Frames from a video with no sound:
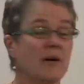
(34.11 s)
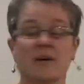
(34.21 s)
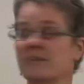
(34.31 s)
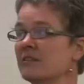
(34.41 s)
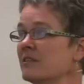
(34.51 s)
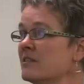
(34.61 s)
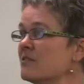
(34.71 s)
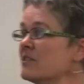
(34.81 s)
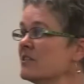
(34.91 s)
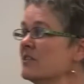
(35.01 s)
partner in this
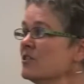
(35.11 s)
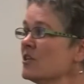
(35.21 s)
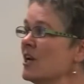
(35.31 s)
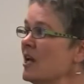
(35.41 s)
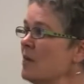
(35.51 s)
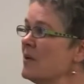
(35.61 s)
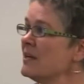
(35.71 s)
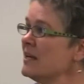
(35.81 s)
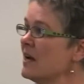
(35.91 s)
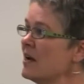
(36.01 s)
research.
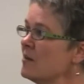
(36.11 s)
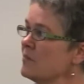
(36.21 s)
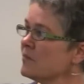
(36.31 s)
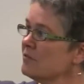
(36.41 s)
But